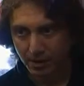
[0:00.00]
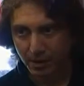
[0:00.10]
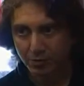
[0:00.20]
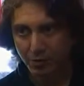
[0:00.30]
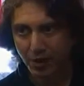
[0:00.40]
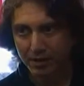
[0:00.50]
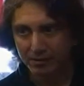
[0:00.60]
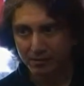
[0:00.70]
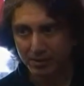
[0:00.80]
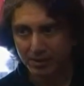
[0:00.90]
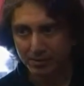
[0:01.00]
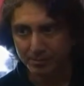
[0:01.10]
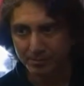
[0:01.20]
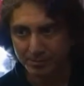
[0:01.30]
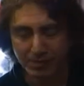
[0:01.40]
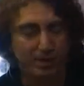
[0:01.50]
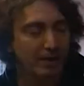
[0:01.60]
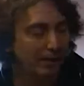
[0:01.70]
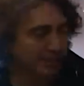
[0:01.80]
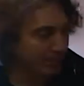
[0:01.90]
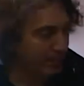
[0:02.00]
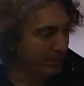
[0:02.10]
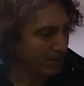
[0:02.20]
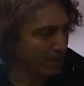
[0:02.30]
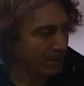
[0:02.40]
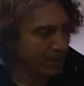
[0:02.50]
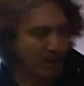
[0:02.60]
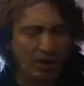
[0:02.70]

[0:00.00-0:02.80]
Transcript: A threat to him. A threat yeah. to his reign.